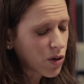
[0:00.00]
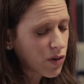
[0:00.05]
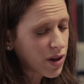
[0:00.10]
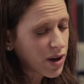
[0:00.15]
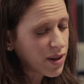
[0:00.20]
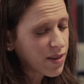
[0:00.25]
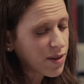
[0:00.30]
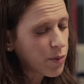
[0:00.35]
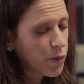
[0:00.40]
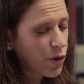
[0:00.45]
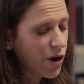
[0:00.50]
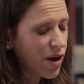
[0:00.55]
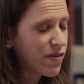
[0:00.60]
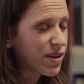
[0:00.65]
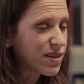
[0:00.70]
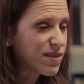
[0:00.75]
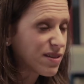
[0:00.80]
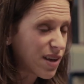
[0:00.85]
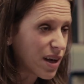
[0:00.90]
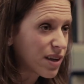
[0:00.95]
you know that in the
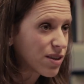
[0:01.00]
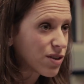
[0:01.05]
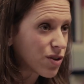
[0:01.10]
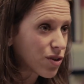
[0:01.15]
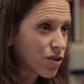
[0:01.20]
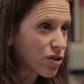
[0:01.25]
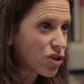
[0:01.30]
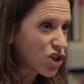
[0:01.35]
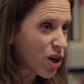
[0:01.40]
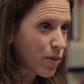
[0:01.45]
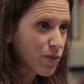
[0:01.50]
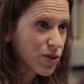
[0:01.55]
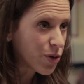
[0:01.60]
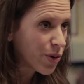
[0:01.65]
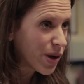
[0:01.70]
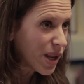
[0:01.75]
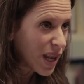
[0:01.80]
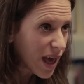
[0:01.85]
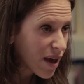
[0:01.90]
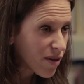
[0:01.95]
private sector,
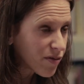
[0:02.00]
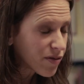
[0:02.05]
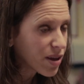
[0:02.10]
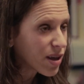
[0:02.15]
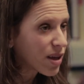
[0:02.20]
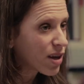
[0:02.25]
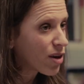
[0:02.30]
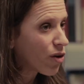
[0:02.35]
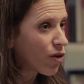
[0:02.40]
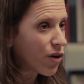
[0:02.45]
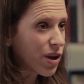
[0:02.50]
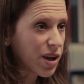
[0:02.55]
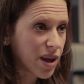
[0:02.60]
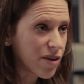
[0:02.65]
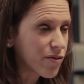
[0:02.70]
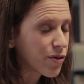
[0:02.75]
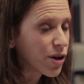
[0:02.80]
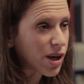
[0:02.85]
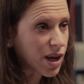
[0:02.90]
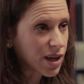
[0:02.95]
Chapter eleven, or in
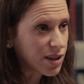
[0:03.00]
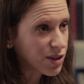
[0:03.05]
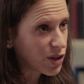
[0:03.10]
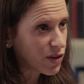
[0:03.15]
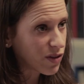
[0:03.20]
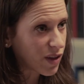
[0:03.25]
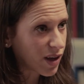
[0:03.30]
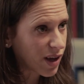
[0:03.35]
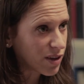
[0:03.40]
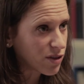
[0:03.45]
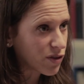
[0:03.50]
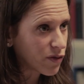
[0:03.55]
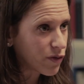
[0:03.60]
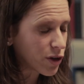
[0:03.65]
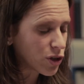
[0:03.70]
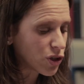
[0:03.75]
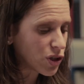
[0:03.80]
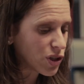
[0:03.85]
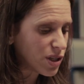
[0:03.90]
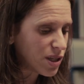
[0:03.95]
every country, in the case
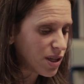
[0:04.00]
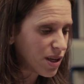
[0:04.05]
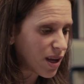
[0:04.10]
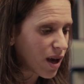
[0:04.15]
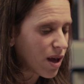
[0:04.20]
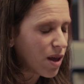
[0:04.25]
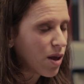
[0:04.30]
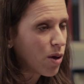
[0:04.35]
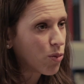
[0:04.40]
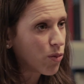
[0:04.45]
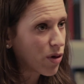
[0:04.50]
of Argentina,